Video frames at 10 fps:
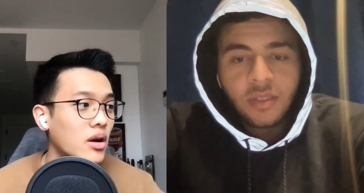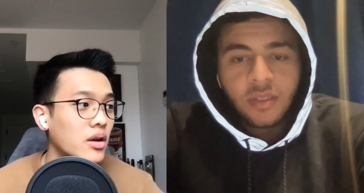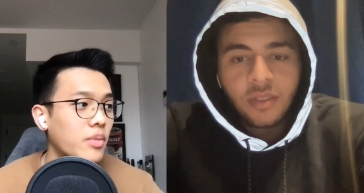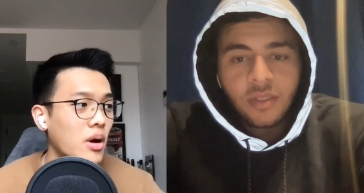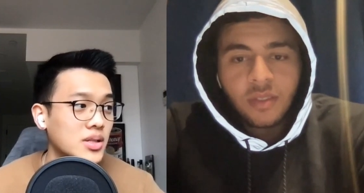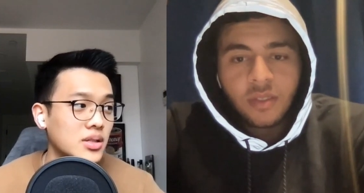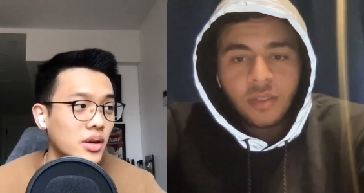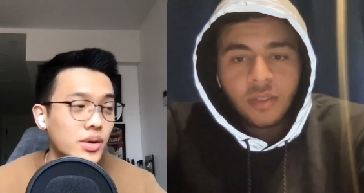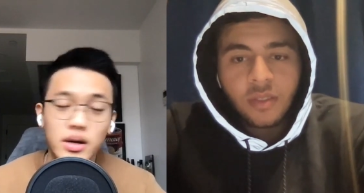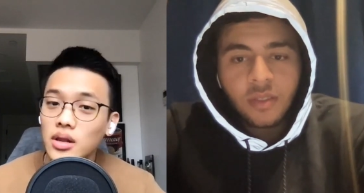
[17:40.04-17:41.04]
Speaker 1: of
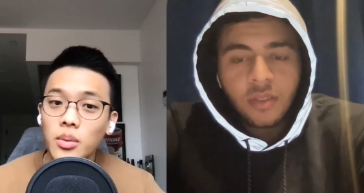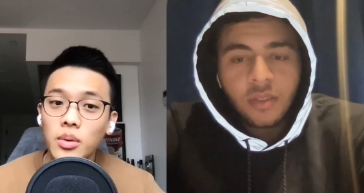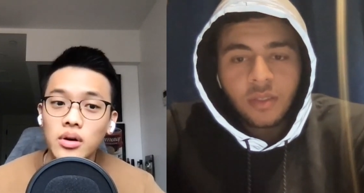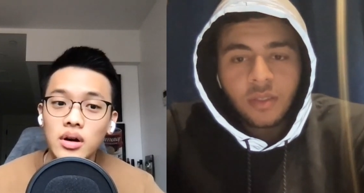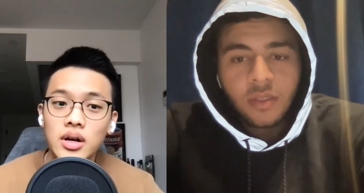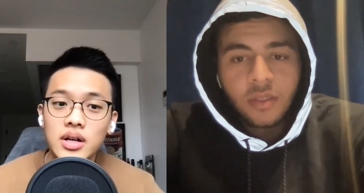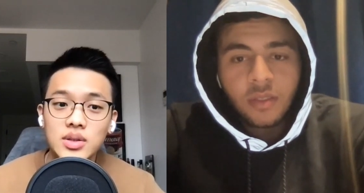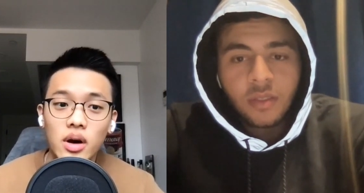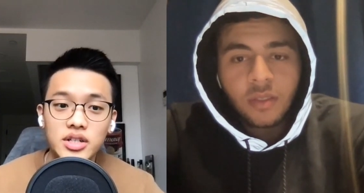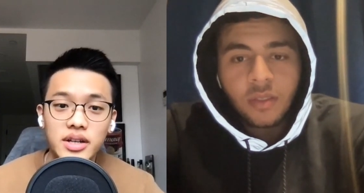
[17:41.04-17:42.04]
Barcelona Global
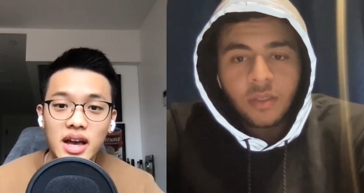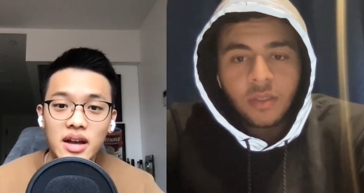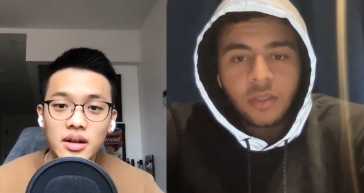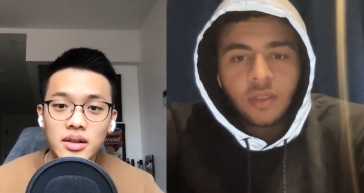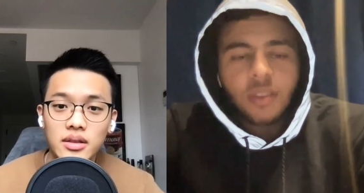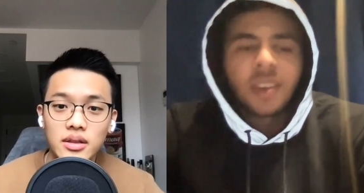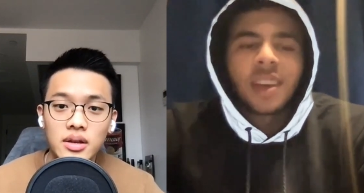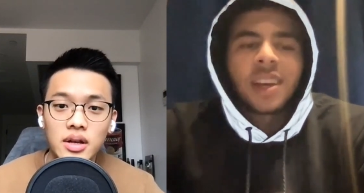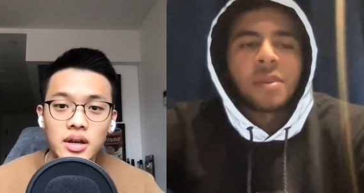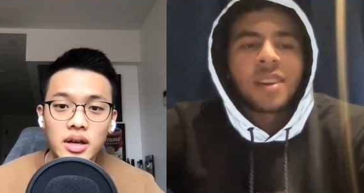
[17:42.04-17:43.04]
Squash Cat,
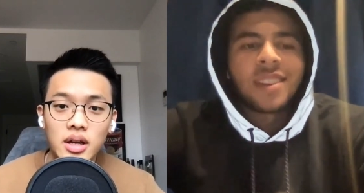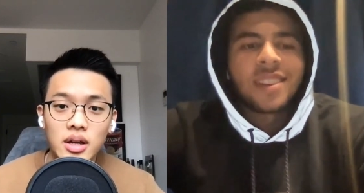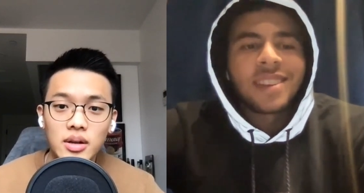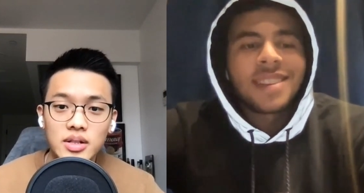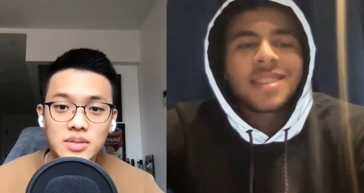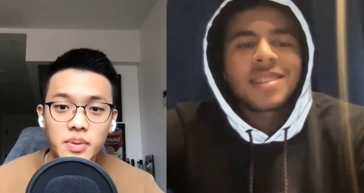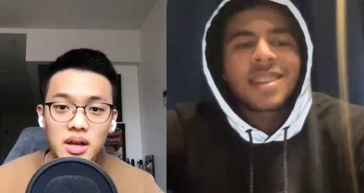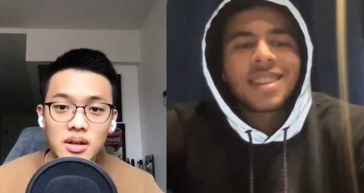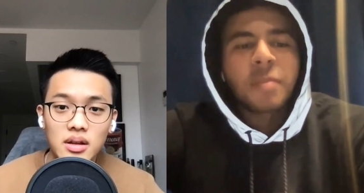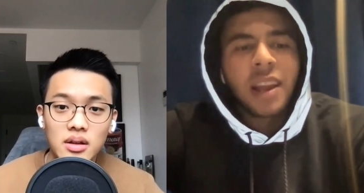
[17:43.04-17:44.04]
and this is
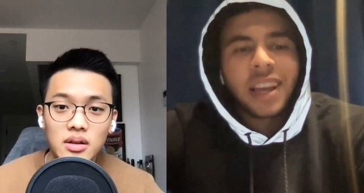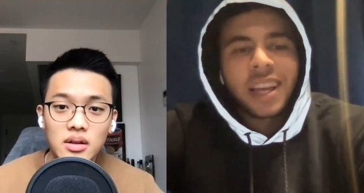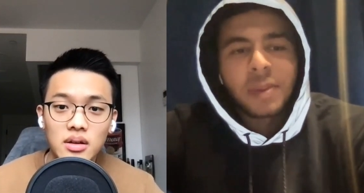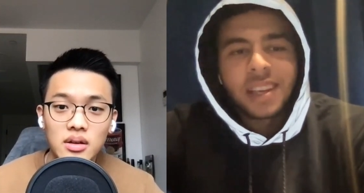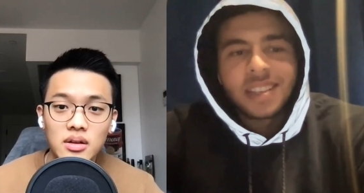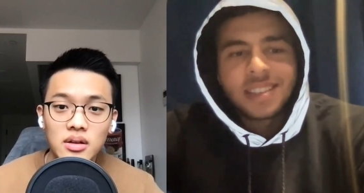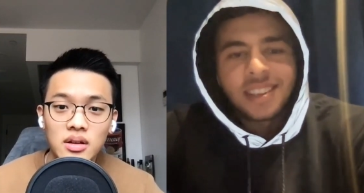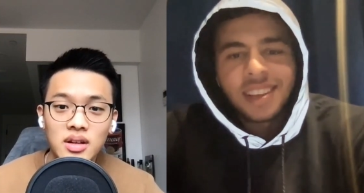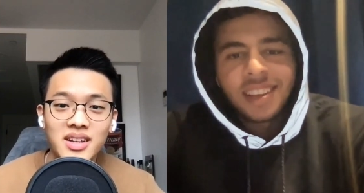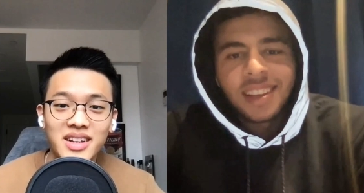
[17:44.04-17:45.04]
this is my lucky place.
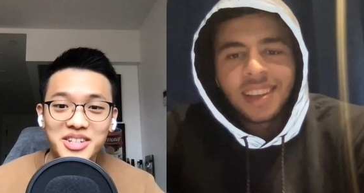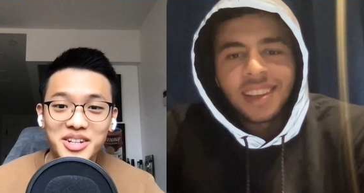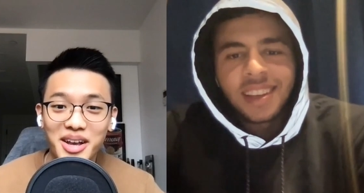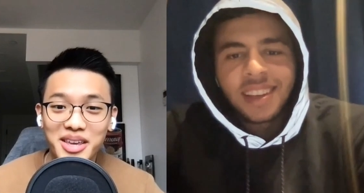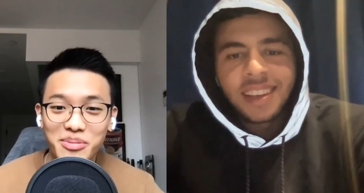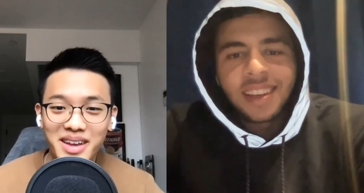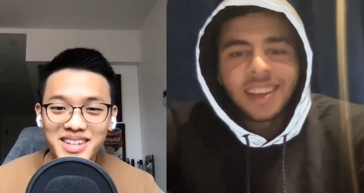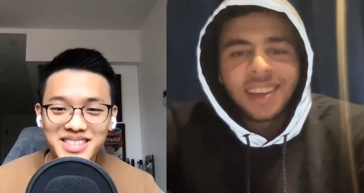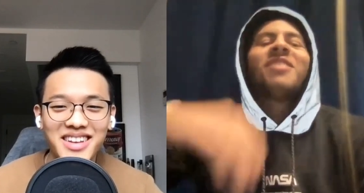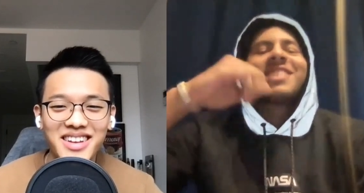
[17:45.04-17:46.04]
That's your lucky
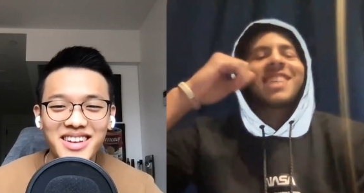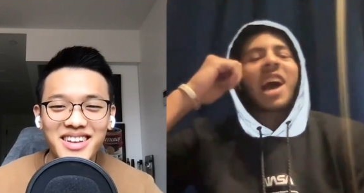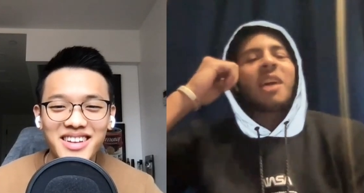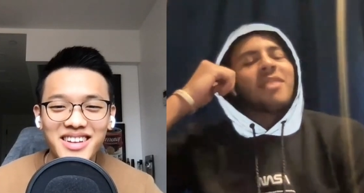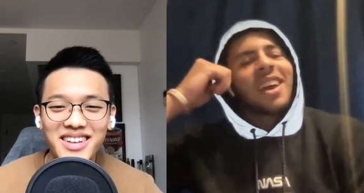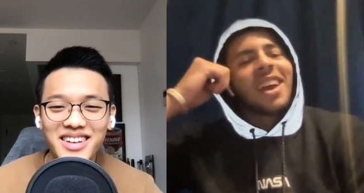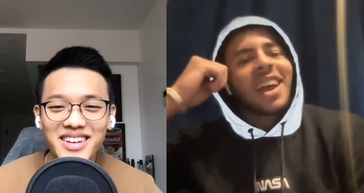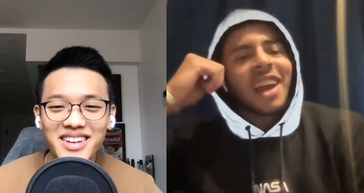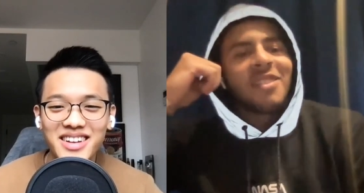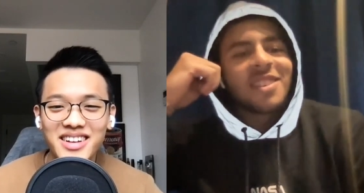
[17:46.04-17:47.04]
place.
Speaker 2: Every time
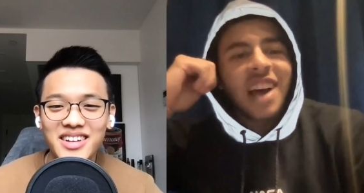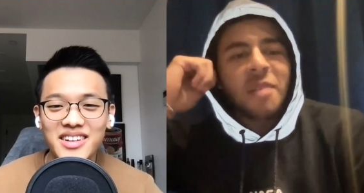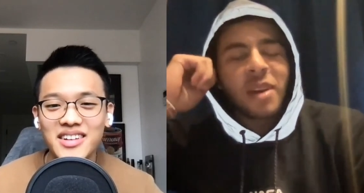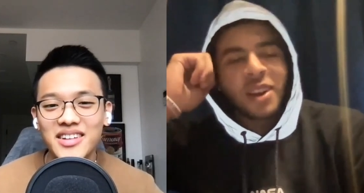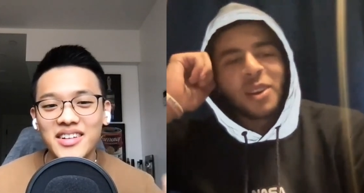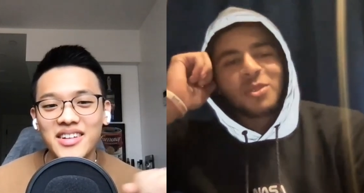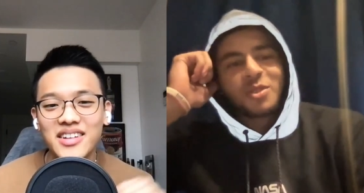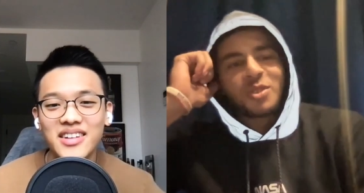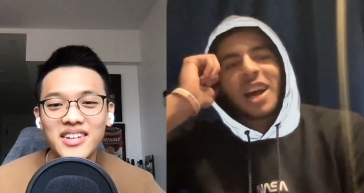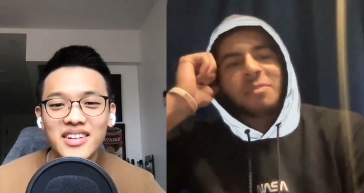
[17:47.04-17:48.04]
every time I go
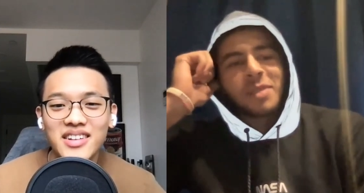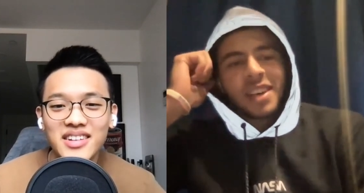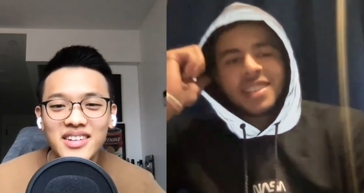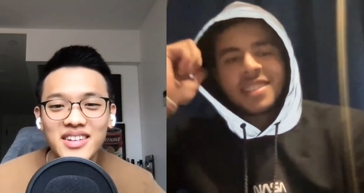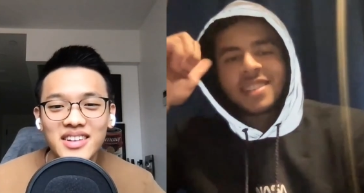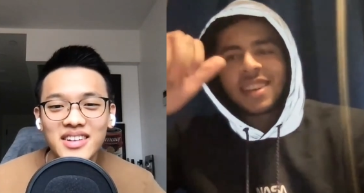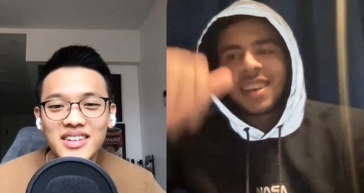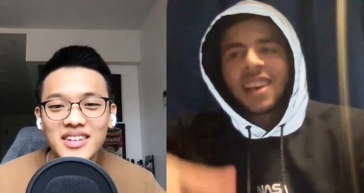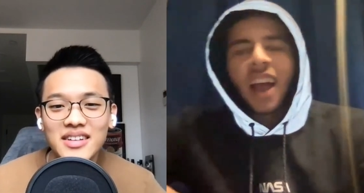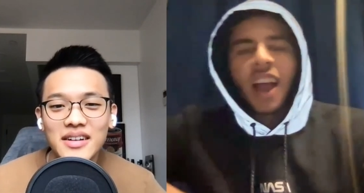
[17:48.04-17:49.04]
to that place,
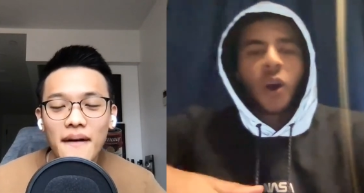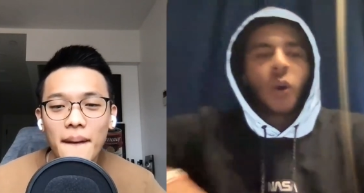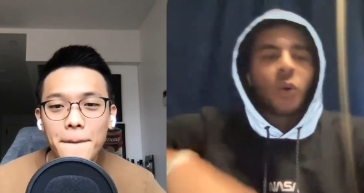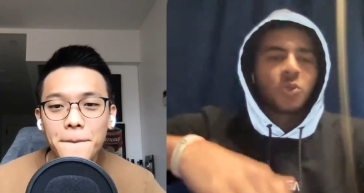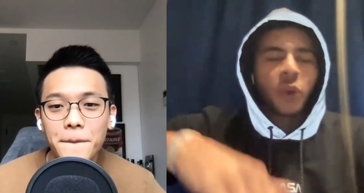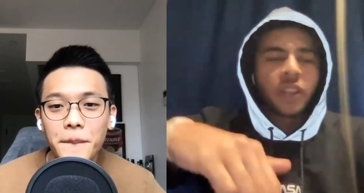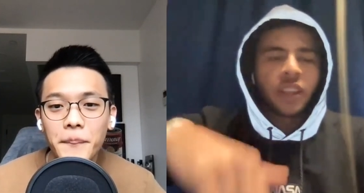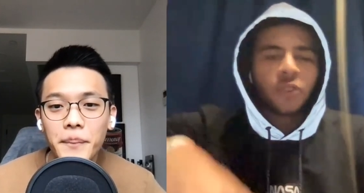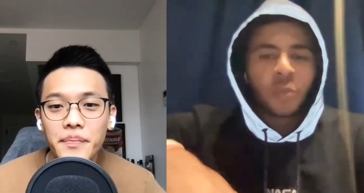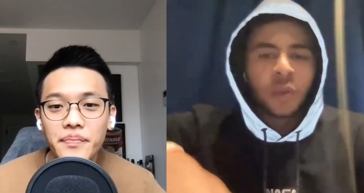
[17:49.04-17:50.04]
I always
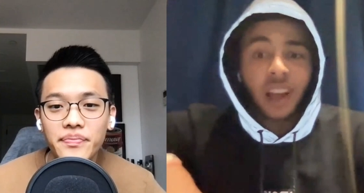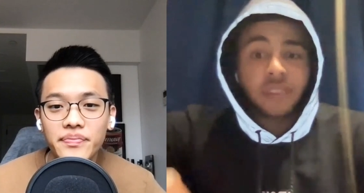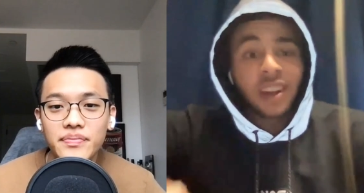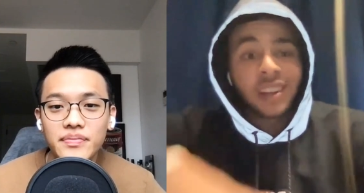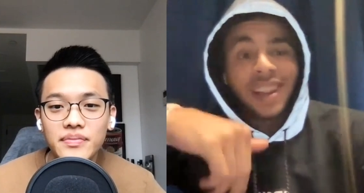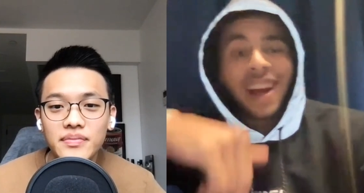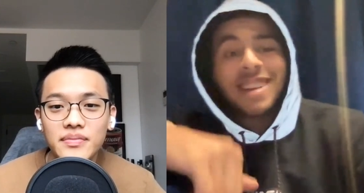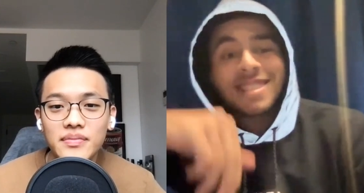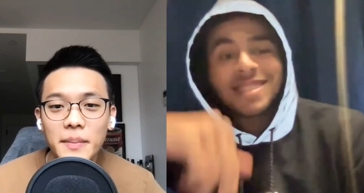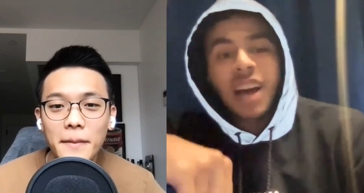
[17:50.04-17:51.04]
win the tournament after. And
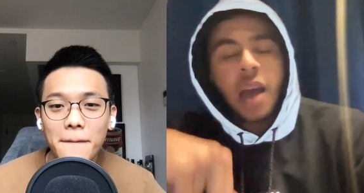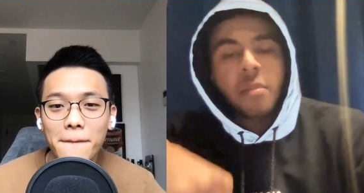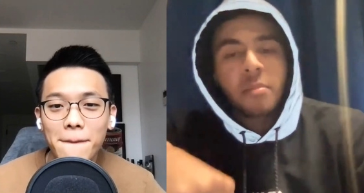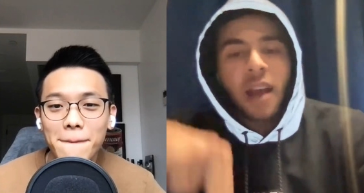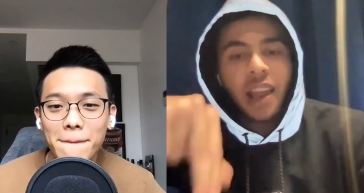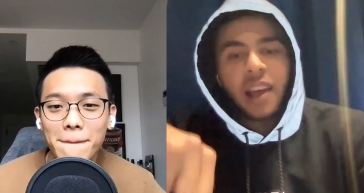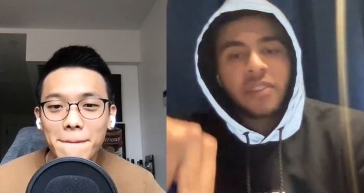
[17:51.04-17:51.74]
last time I